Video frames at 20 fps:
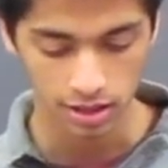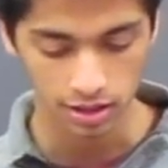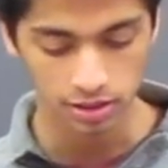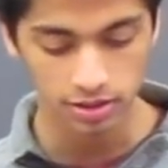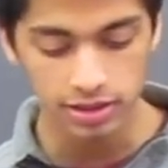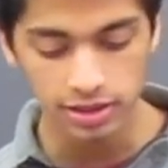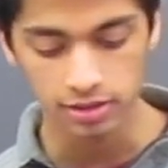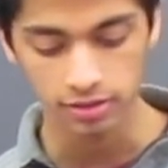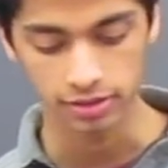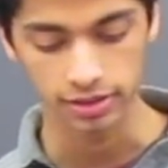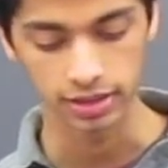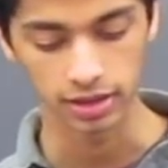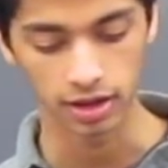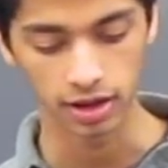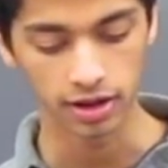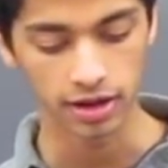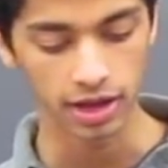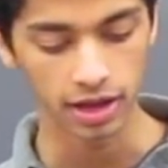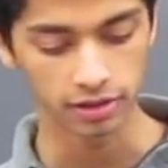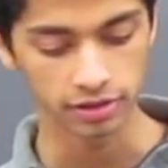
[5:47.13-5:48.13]
Clearly,
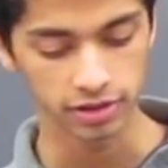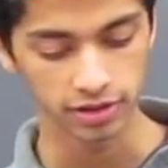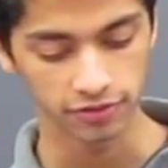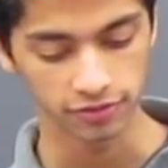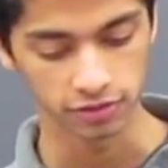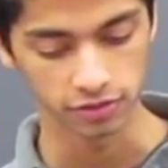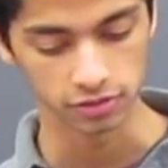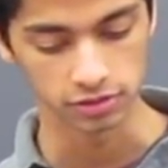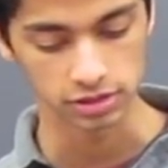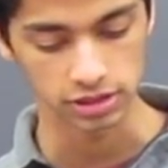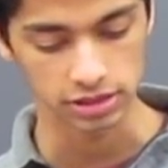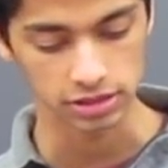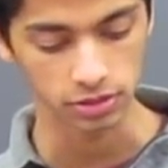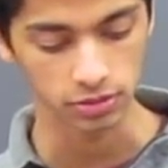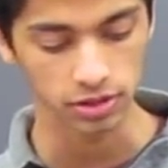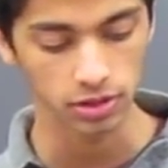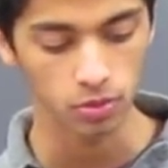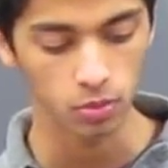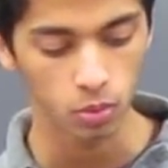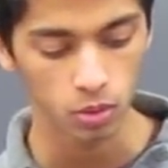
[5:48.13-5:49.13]
unhealthy foods is
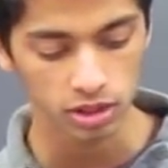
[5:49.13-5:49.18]
only